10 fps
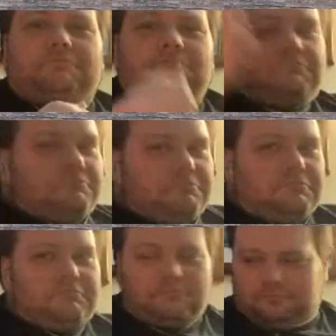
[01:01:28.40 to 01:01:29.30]
Oh, I
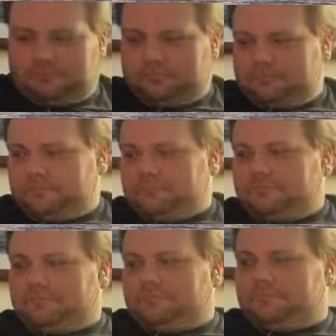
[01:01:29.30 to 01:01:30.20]
see what you're
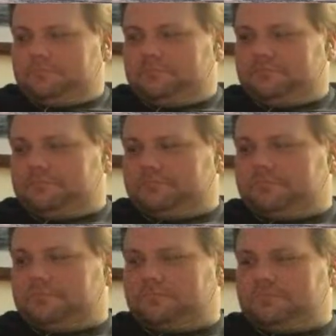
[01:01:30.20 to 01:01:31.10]
saying. Look at you.
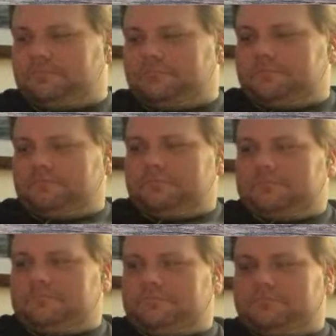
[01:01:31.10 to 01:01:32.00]
That's still
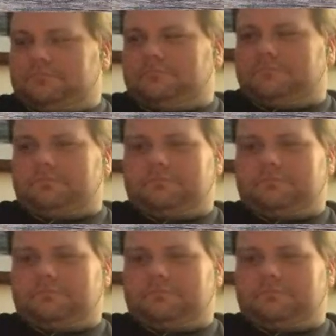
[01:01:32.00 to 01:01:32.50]
a lot, buddy.